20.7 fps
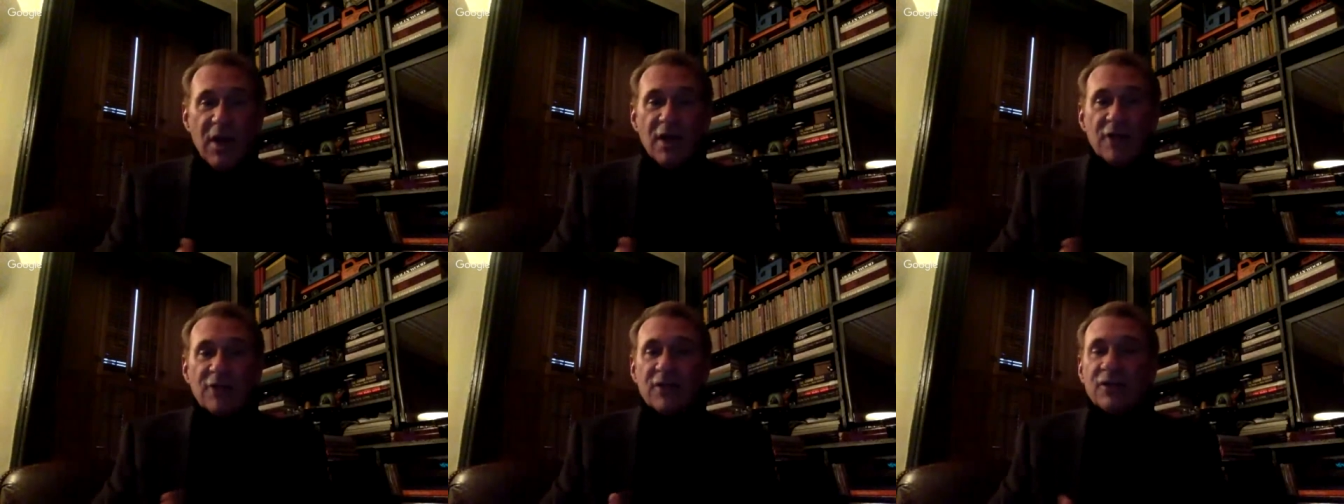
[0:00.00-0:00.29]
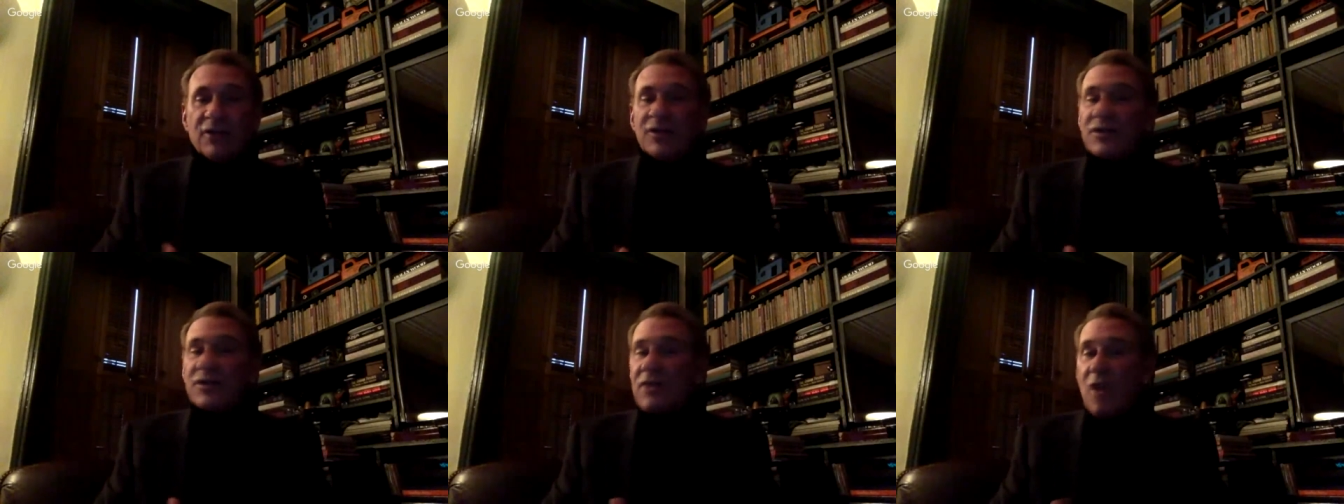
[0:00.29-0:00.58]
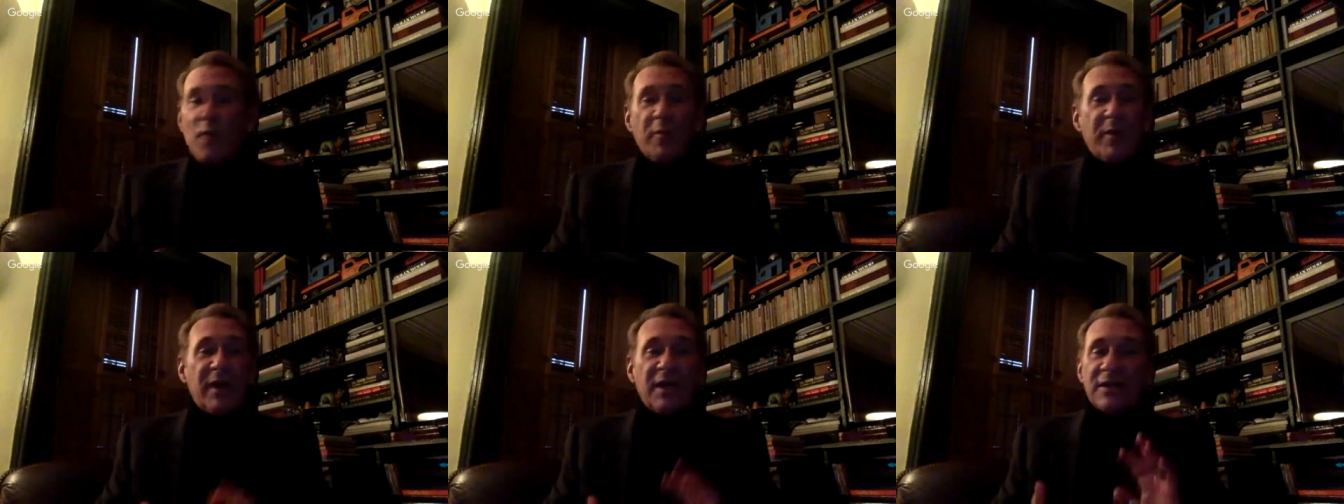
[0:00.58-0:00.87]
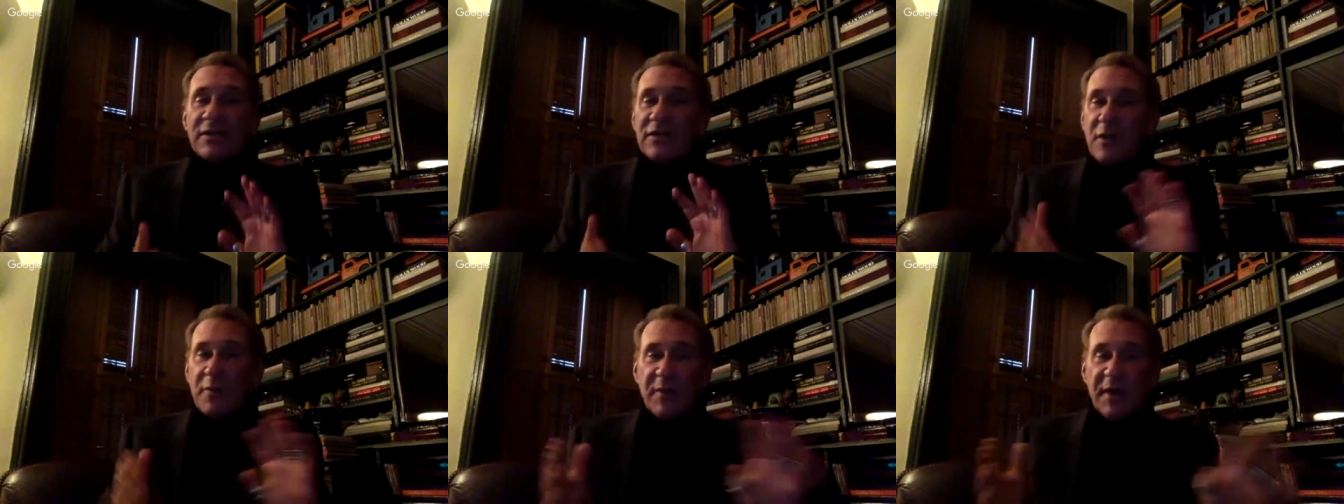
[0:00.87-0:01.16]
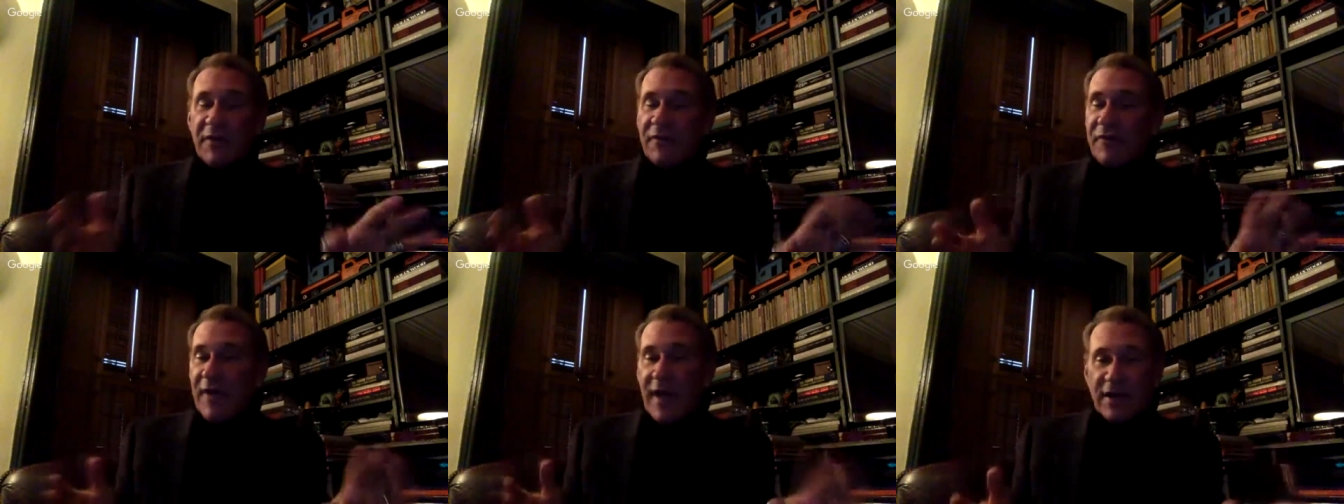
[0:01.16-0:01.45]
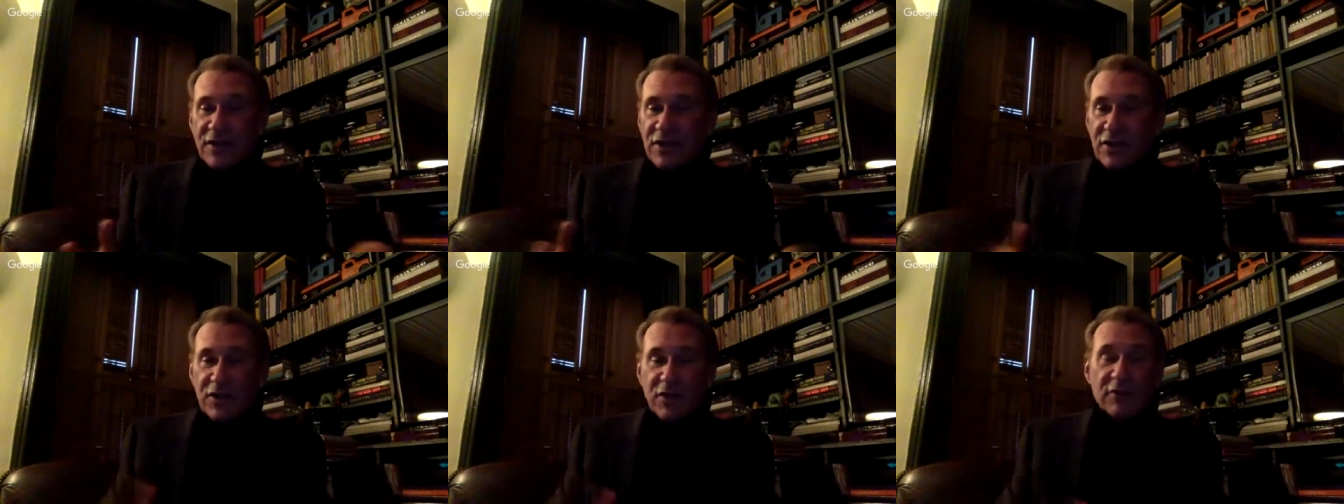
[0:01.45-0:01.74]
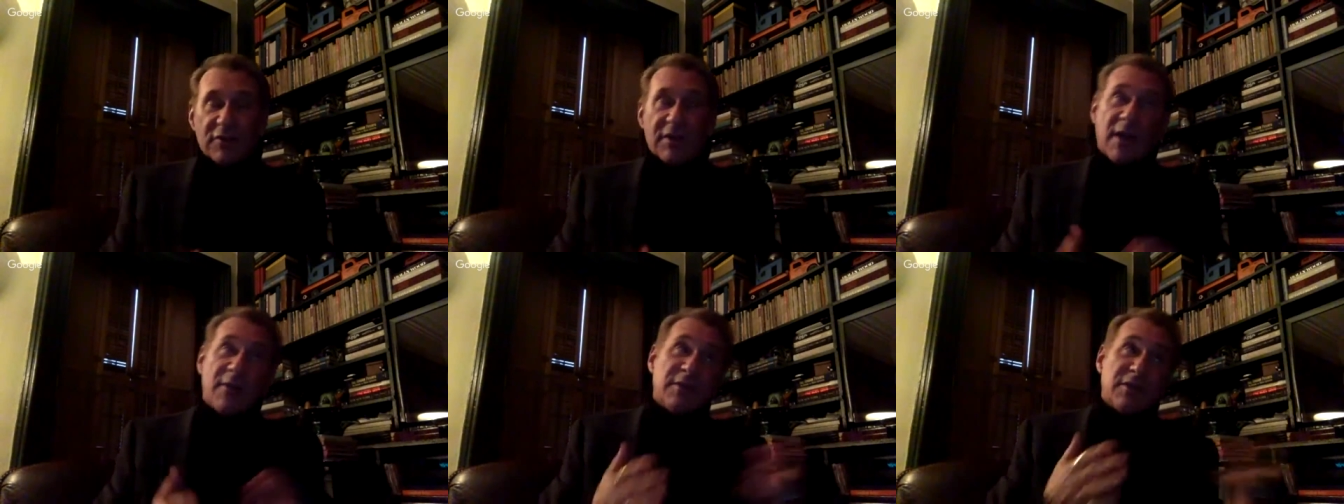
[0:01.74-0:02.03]
So so many so many fashion
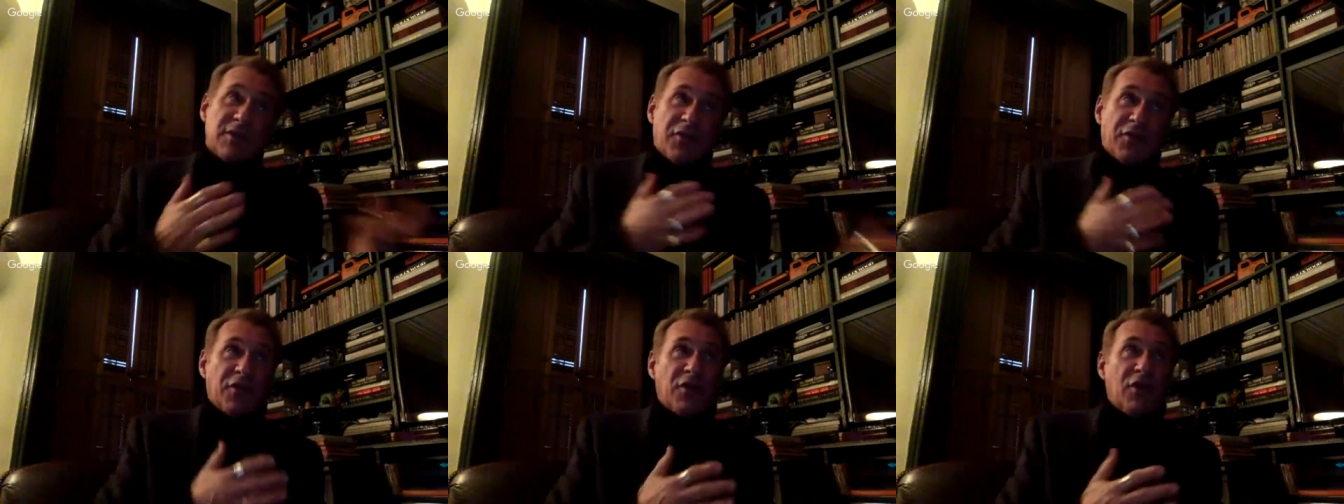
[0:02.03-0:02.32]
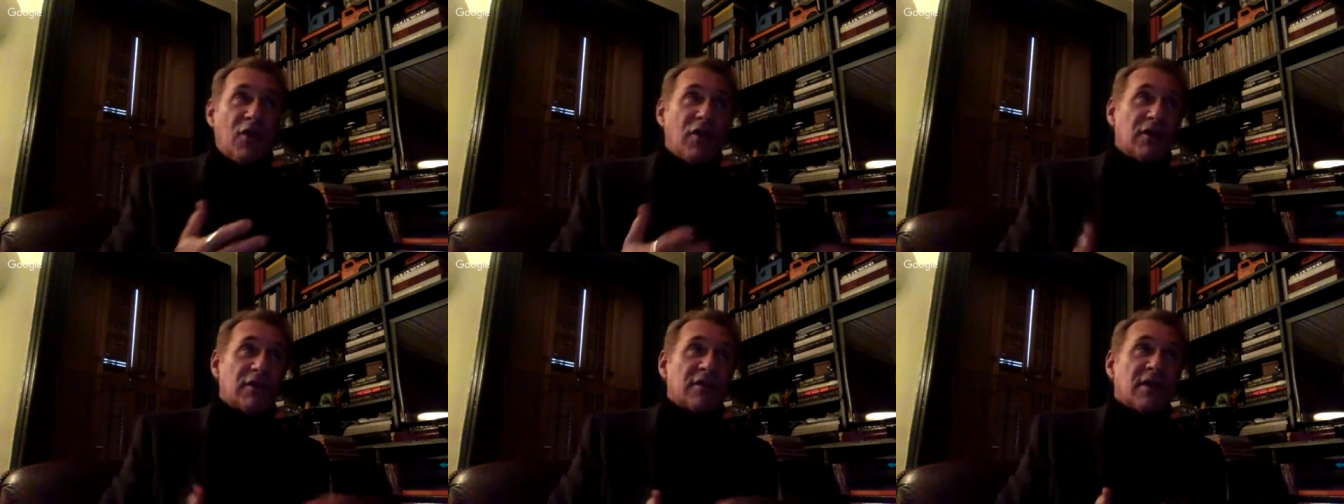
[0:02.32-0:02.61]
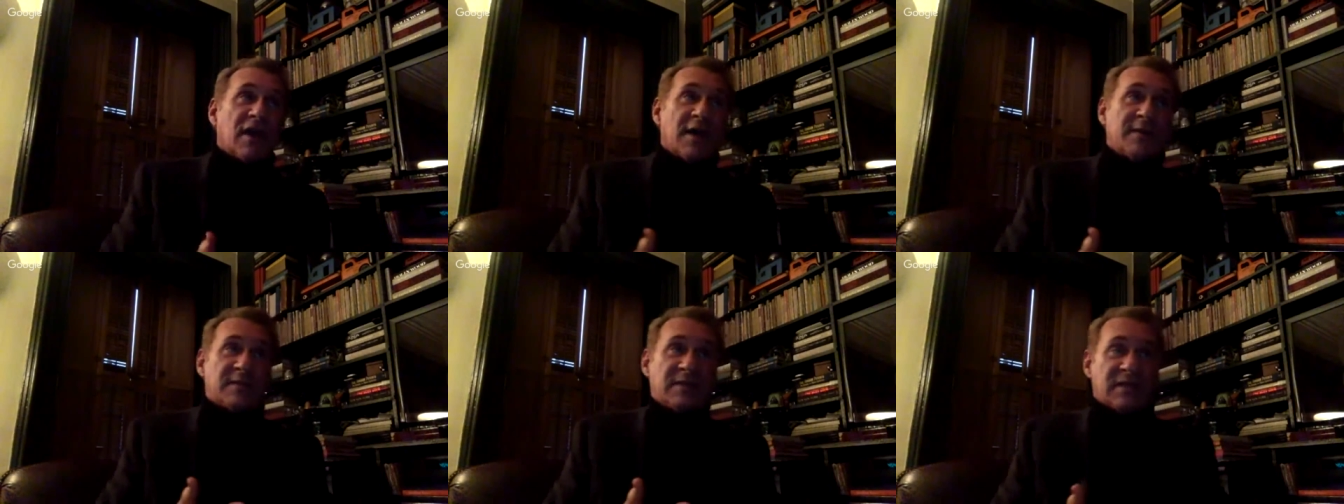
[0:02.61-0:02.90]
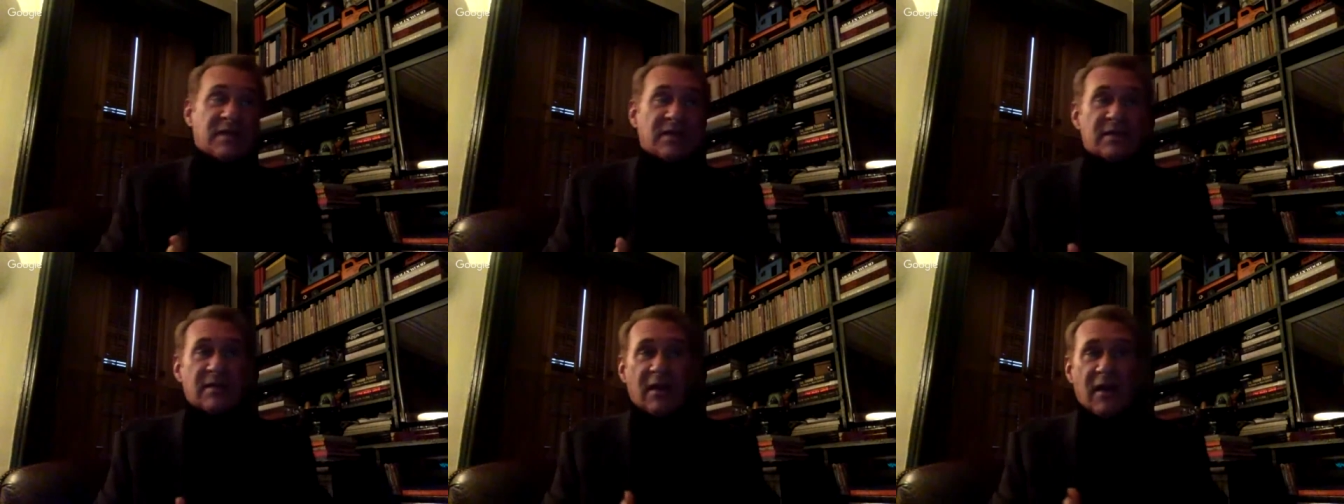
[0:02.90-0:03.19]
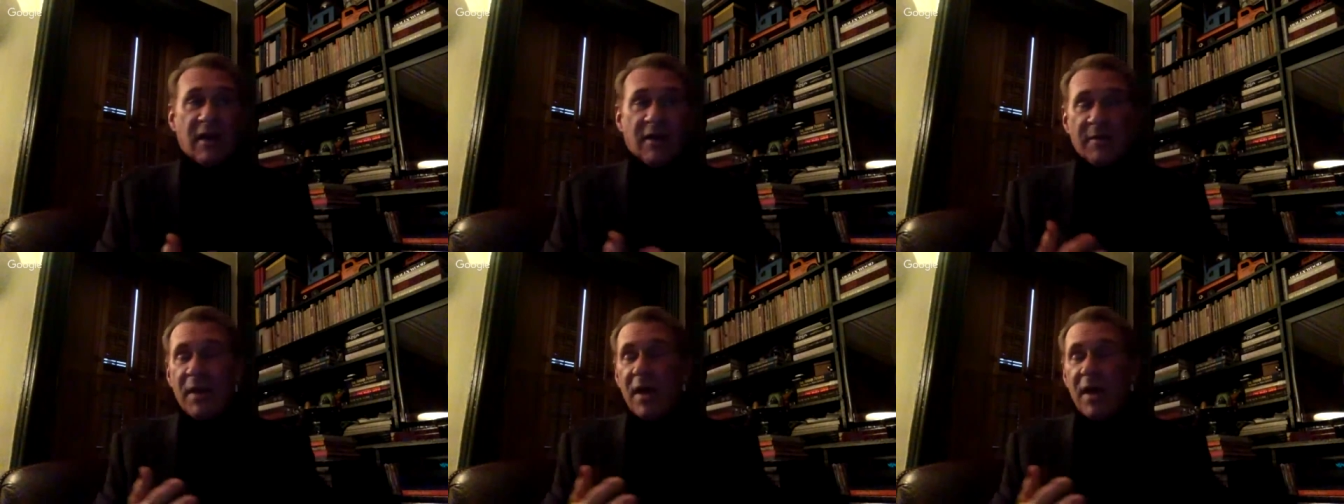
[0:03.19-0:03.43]
shoots. I was at the New York Times at the time,